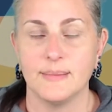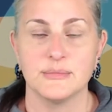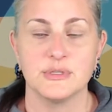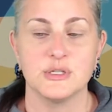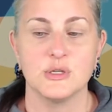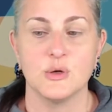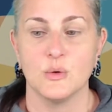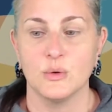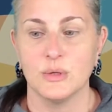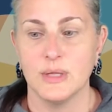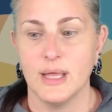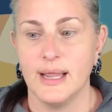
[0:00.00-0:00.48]

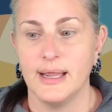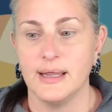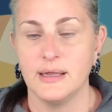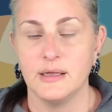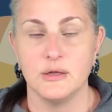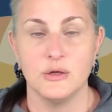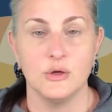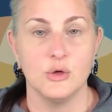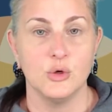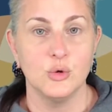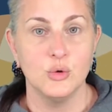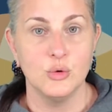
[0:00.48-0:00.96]
So like
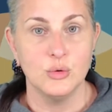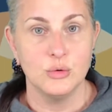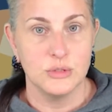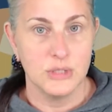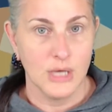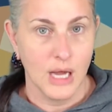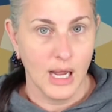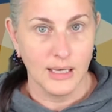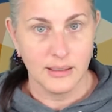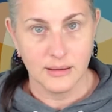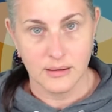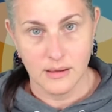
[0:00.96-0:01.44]

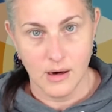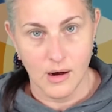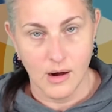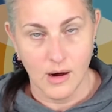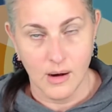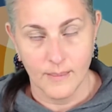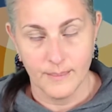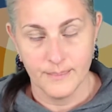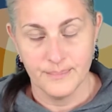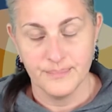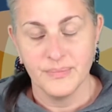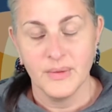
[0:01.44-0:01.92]

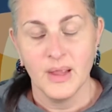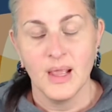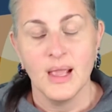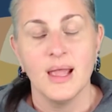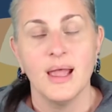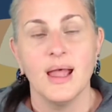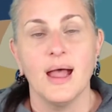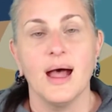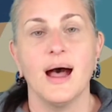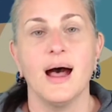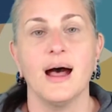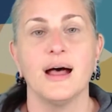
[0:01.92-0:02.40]
you.com.
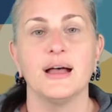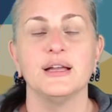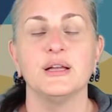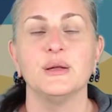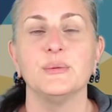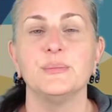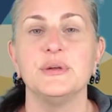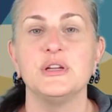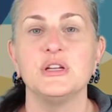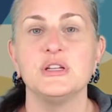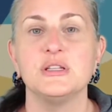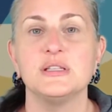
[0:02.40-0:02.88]
He'll
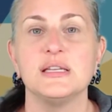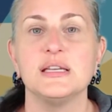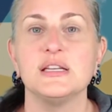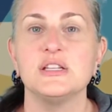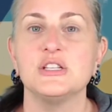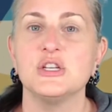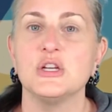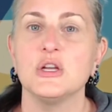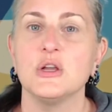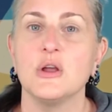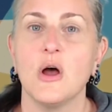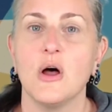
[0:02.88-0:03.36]
be
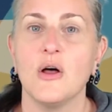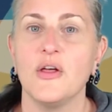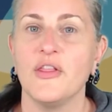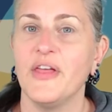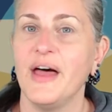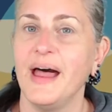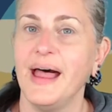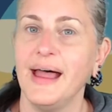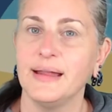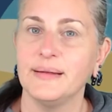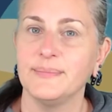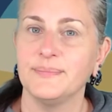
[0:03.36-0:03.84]
teaching you all
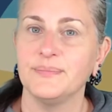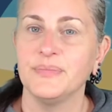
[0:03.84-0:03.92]
that.